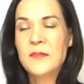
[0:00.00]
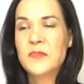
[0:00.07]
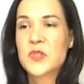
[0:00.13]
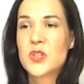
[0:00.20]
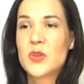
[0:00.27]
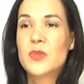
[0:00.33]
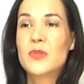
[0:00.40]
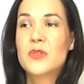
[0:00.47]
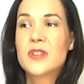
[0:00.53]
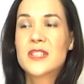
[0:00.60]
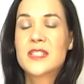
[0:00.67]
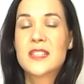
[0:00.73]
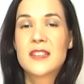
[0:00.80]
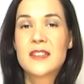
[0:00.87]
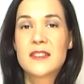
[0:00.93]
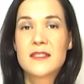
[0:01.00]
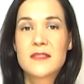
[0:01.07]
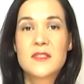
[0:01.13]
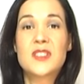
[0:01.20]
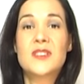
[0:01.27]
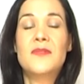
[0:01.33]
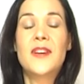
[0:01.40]
So in order to
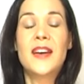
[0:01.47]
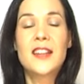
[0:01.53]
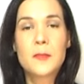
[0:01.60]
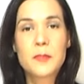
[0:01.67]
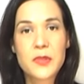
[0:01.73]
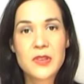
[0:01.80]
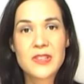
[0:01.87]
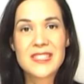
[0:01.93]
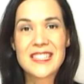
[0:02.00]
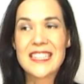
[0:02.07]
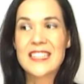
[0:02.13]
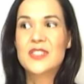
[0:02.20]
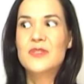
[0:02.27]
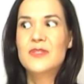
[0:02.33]
develop those things,